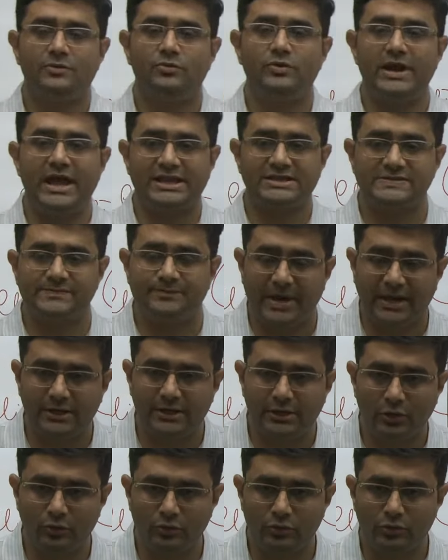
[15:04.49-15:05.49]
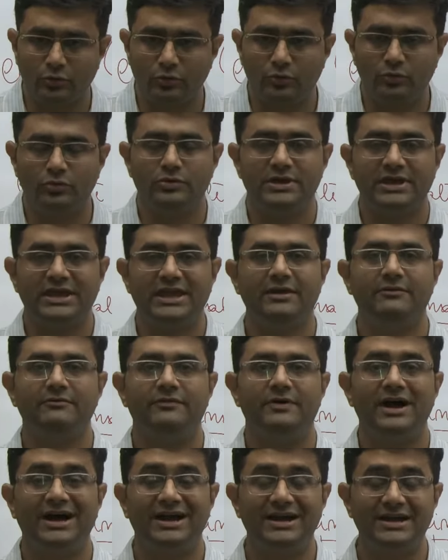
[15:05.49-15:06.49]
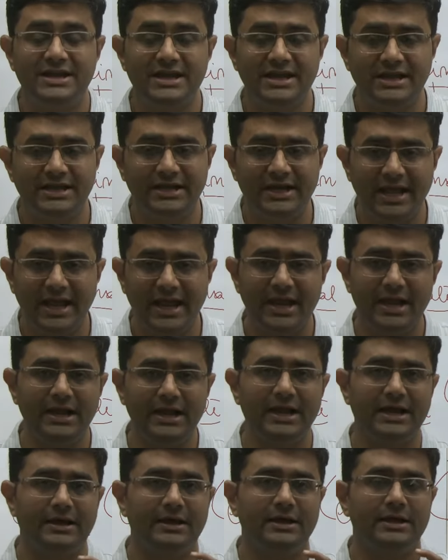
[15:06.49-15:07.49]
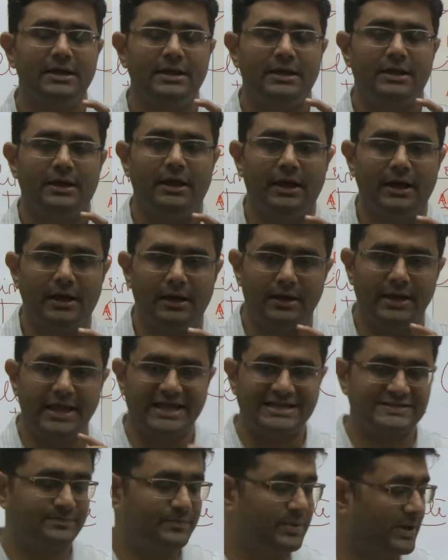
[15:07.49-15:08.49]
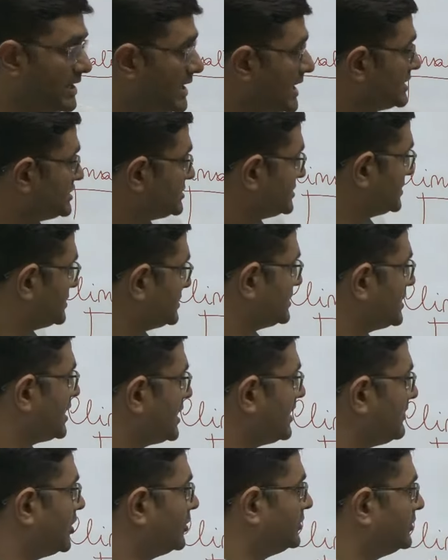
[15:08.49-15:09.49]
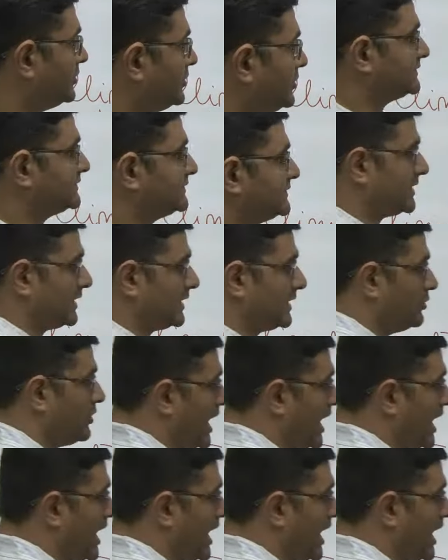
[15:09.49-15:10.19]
would expect you to give a detailed explanation about something. You